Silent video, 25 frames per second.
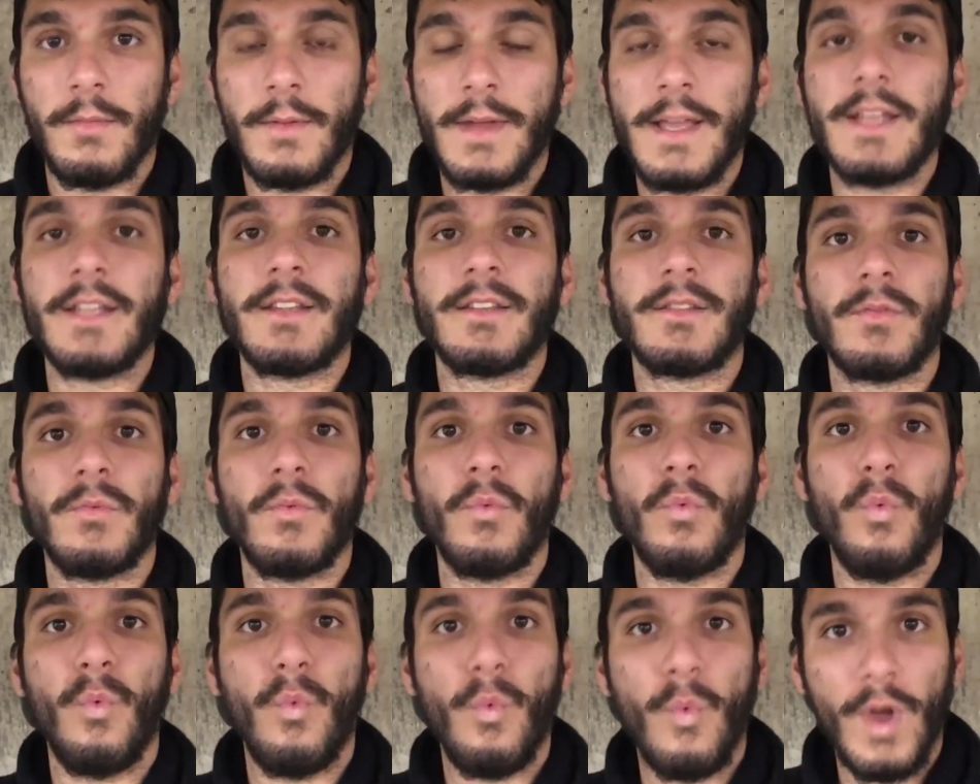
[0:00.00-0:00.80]
It
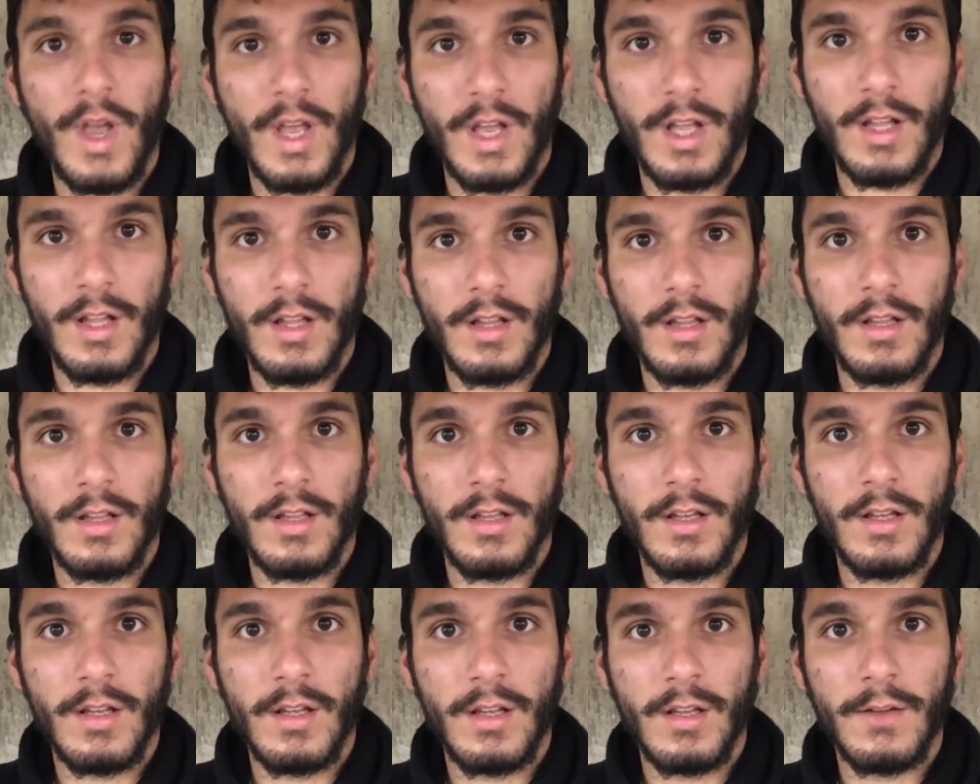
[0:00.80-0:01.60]
will
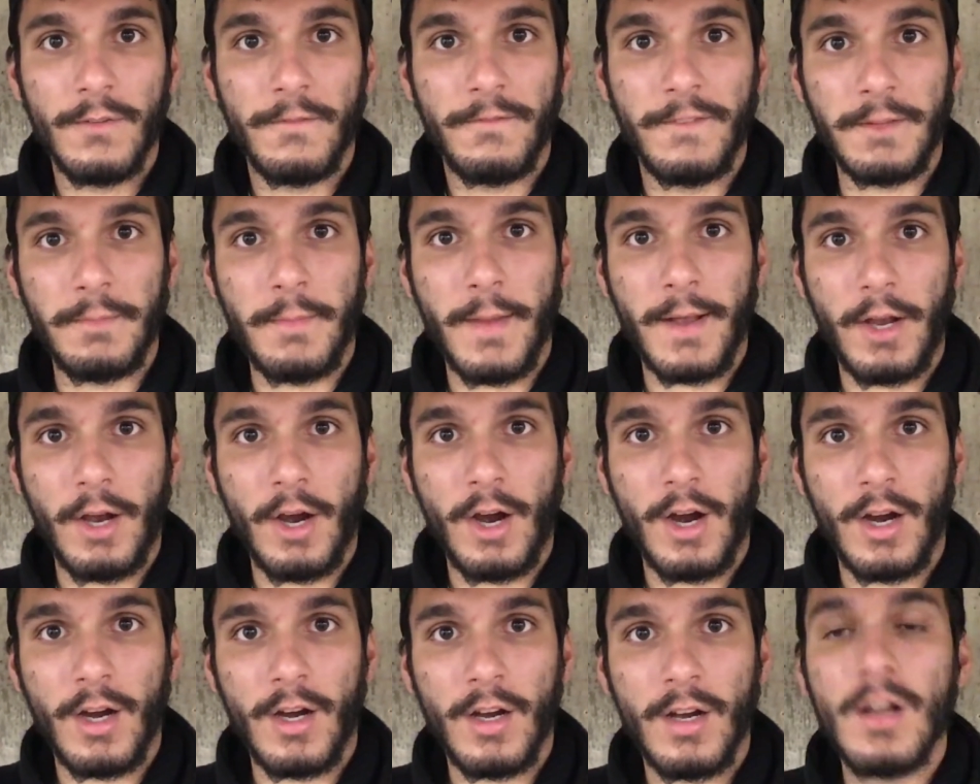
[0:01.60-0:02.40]
fit my
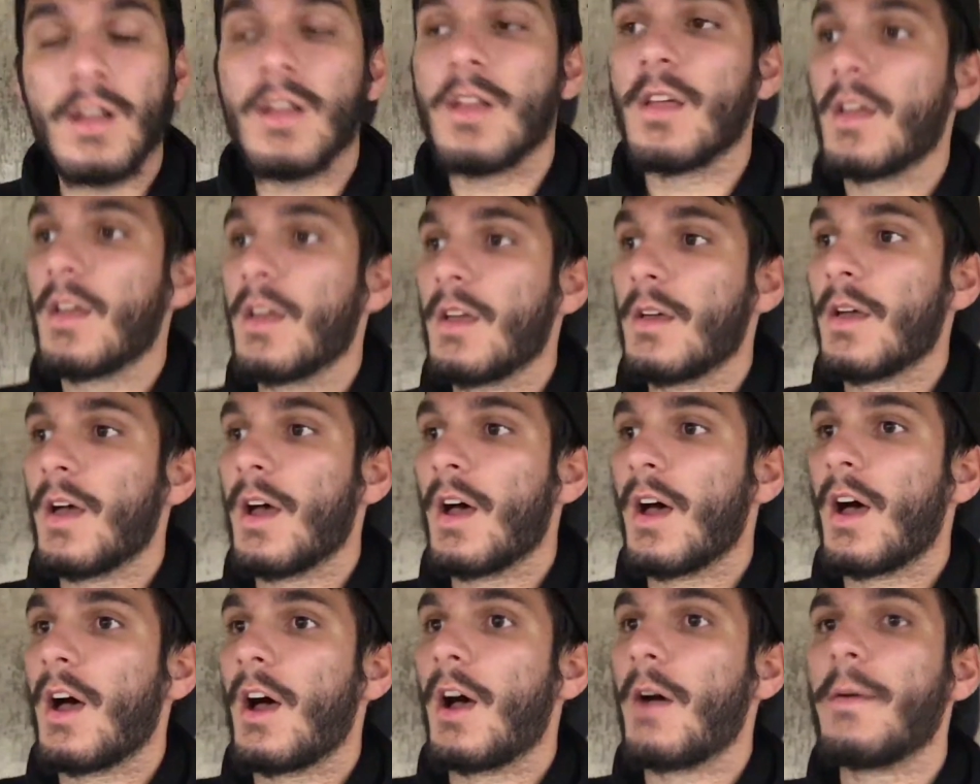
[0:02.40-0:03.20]
car,
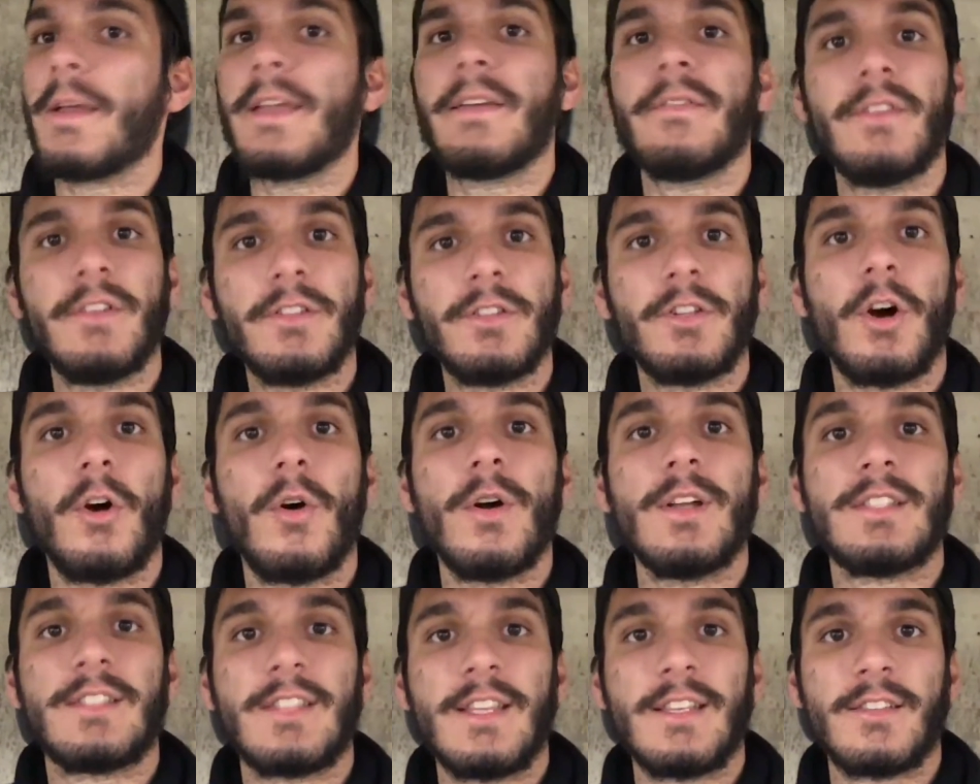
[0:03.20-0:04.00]
even
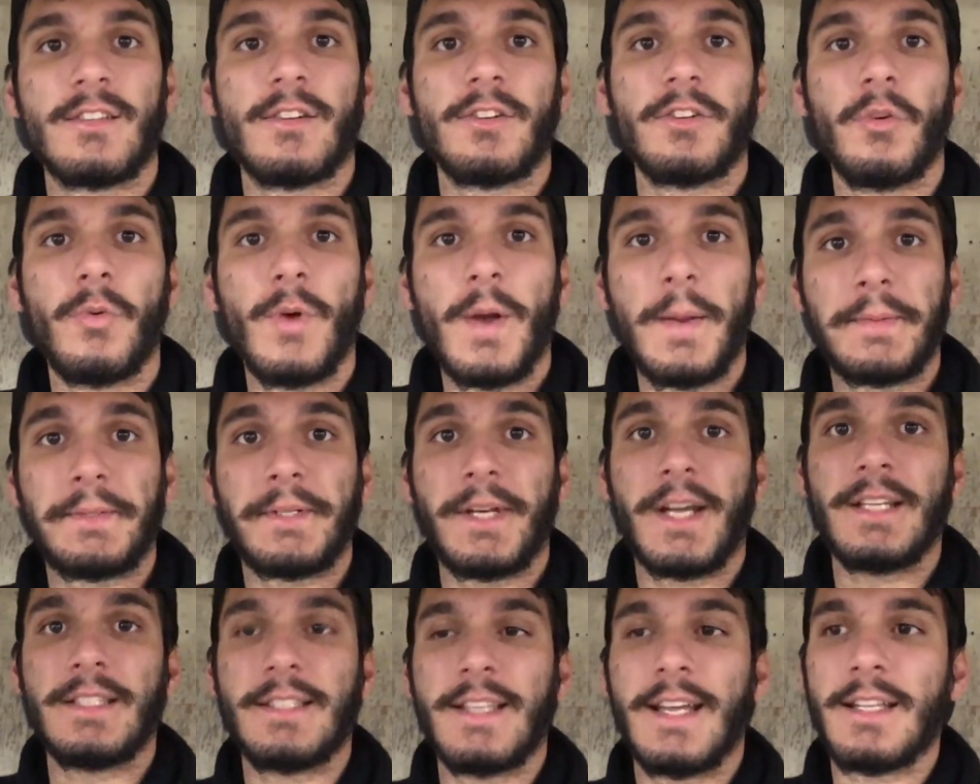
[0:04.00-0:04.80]
though it says it on the
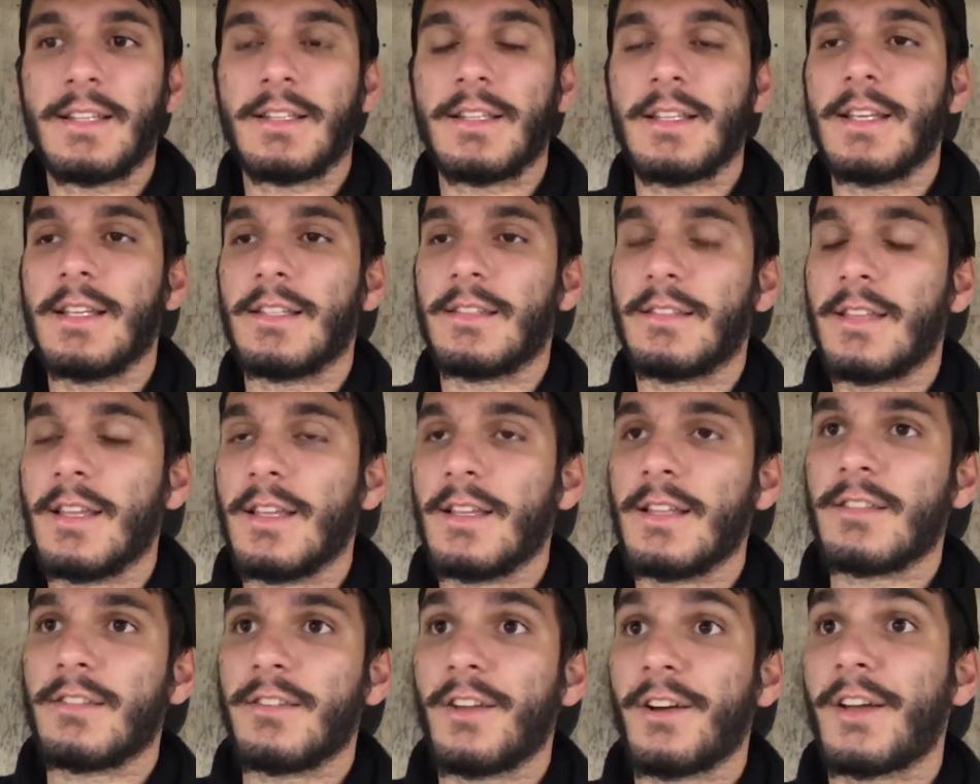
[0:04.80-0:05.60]
website that
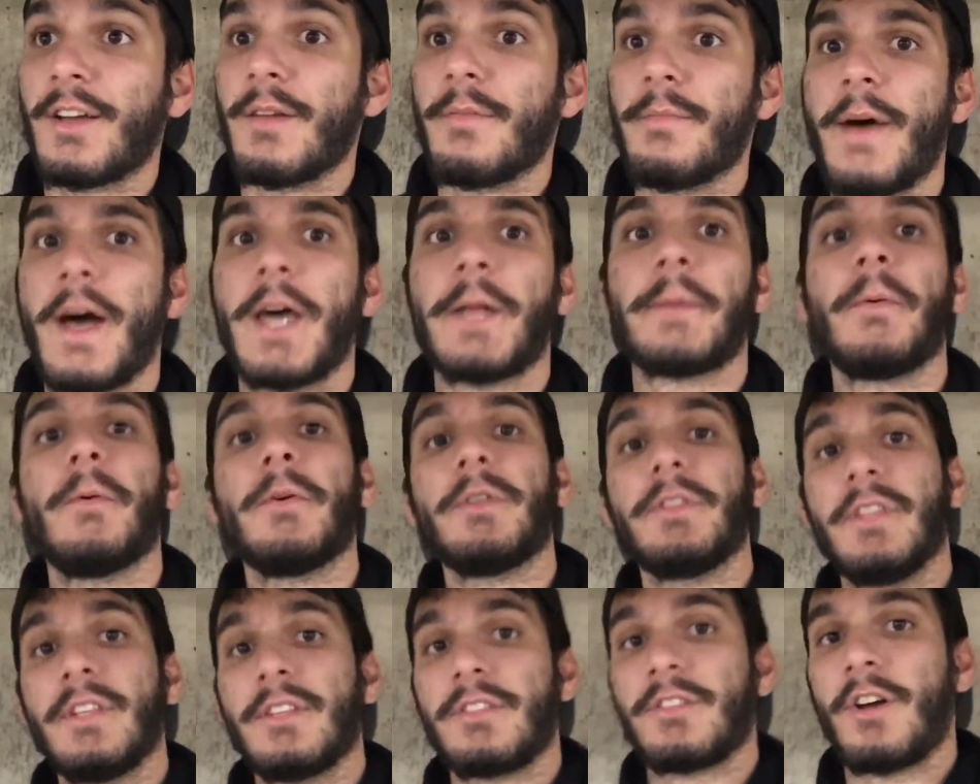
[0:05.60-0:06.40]
it's not compatible
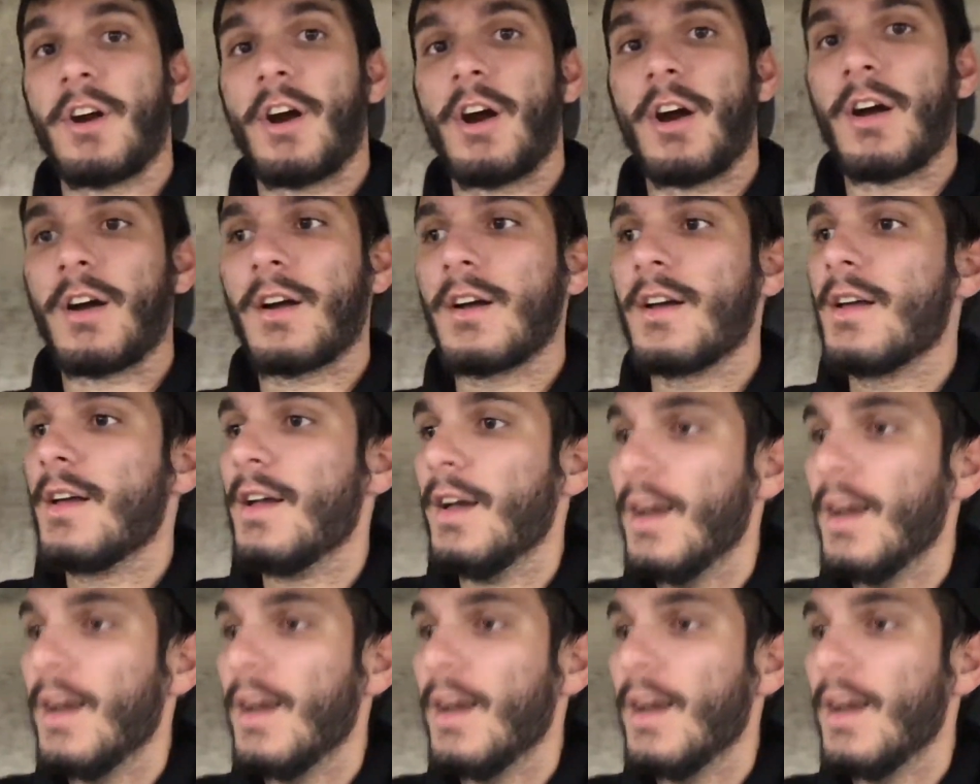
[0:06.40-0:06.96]
with this car.